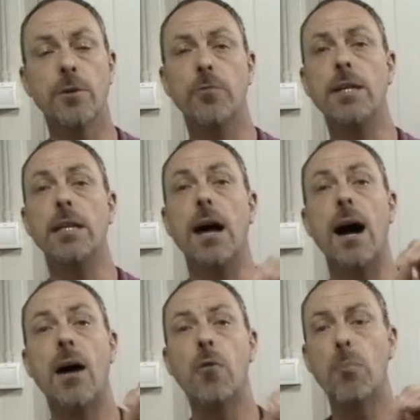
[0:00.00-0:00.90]
me read it.
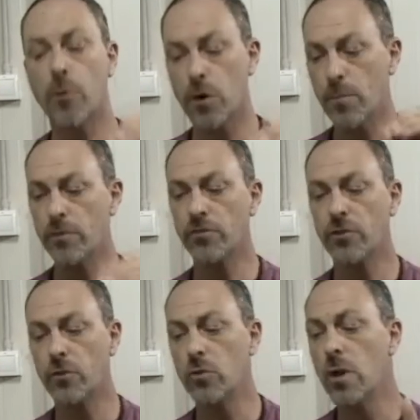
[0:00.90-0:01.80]
I will purpose
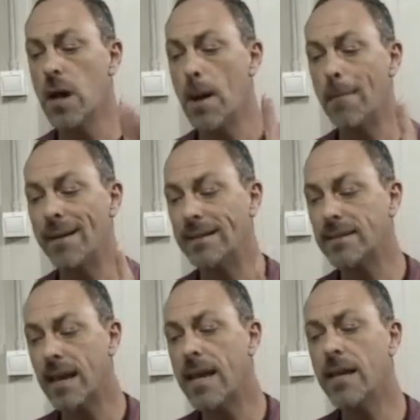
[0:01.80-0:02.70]
to
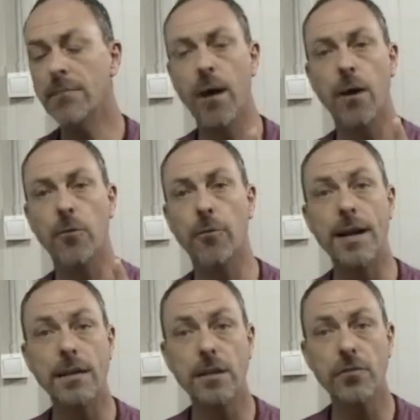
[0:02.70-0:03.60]
maintain my
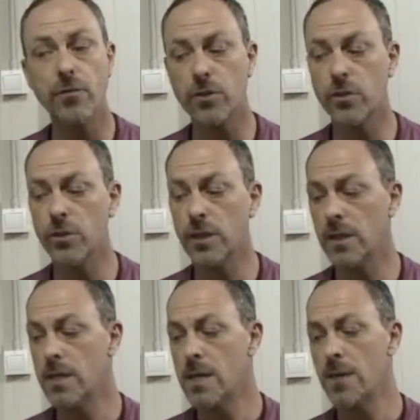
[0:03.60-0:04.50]
readiness for duty